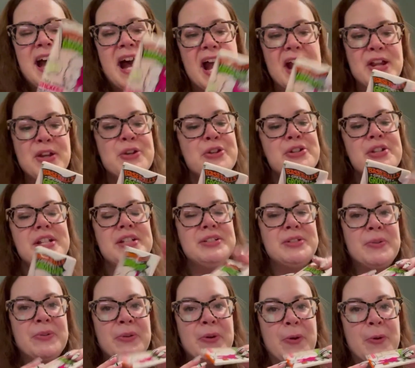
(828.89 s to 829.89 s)
I usually
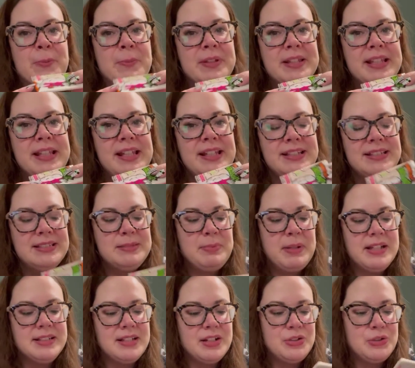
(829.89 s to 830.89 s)
don't open these
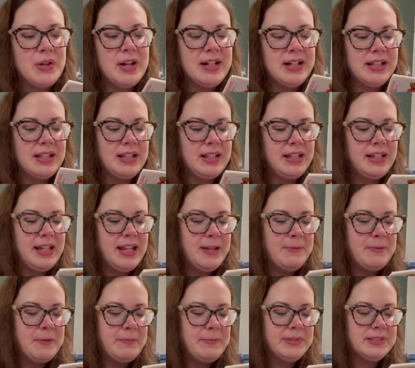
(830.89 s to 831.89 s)
because I try to
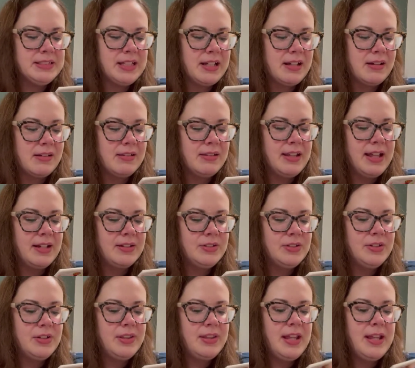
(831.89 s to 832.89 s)
keep them as like a
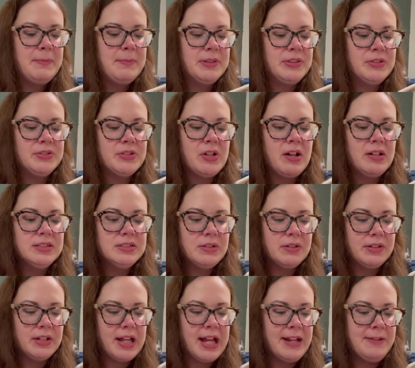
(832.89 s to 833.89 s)
collector thing, but there's
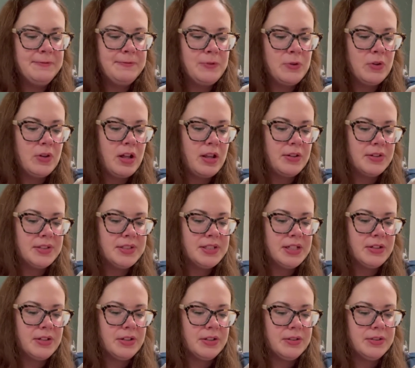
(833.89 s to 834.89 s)
also 9 full color
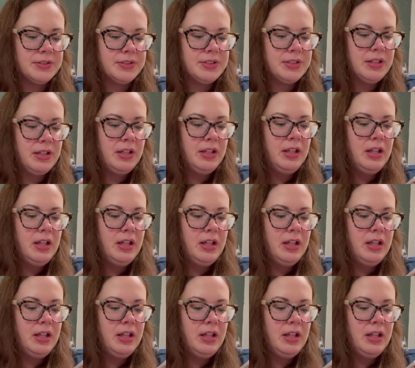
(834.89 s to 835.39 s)
stickers